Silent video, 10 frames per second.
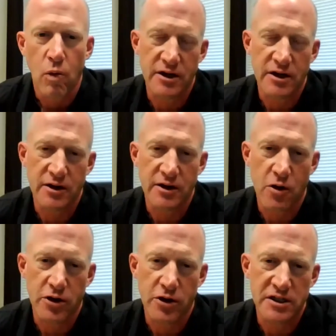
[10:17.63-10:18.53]

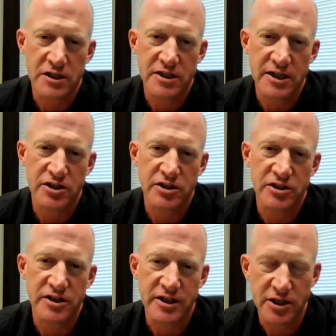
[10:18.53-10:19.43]
does the
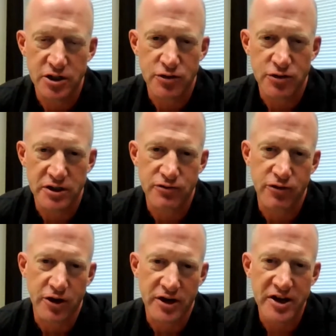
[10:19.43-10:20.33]
organization's
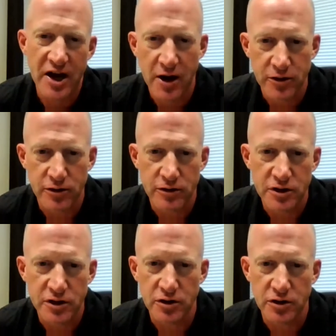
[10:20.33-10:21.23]
interest run
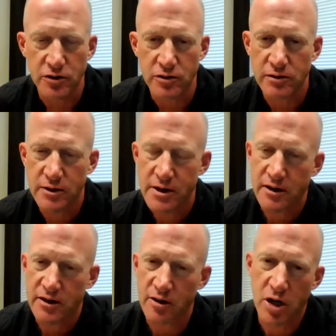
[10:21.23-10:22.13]
counter to
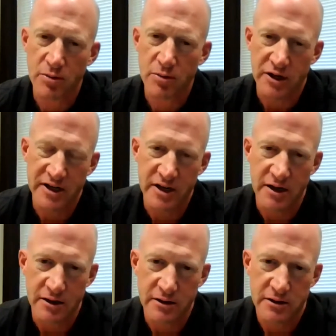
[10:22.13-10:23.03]
the public
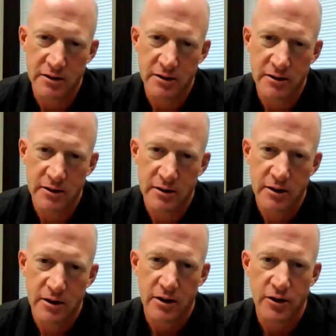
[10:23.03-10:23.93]
needs,
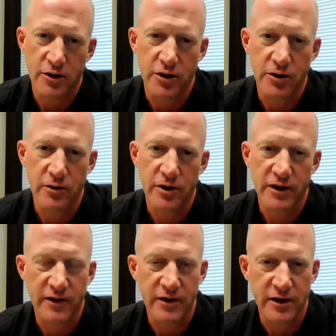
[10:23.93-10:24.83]
and
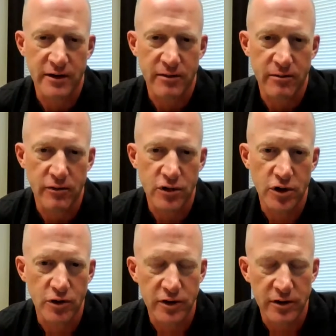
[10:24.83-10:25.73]

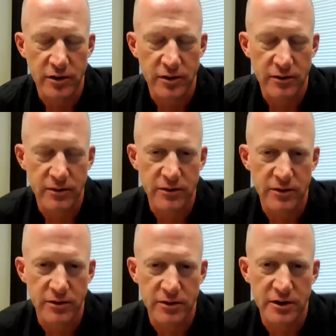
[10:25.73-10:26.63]

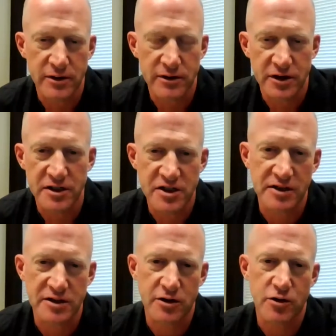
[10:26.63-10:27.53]
the consent
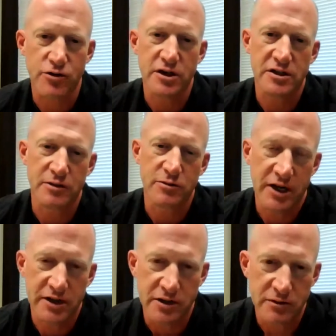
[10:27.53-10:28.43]
decree's
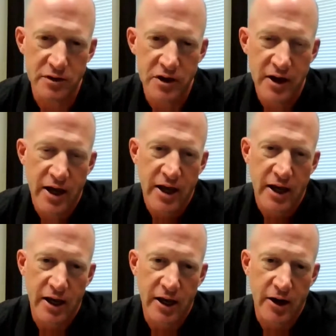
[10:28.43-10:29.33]
objectives.
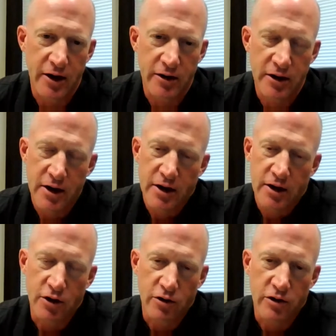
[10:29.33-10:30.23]
And
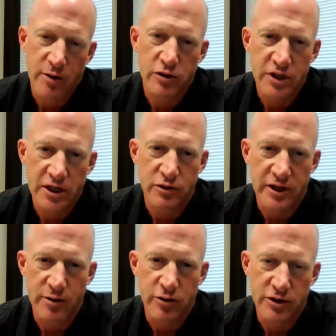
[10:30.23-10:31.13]
labor does what
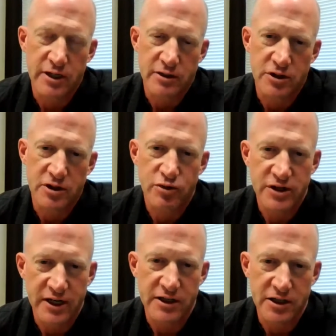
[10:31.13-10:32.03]
labor does, which is
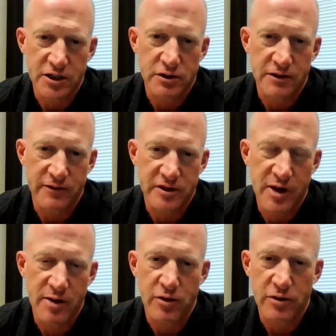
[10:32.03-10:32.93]
protect the interests of its
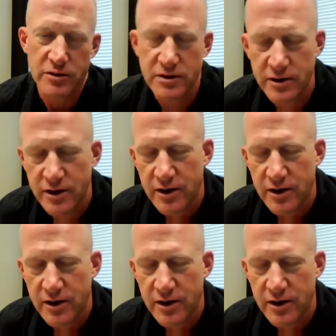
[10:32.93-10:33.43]
members.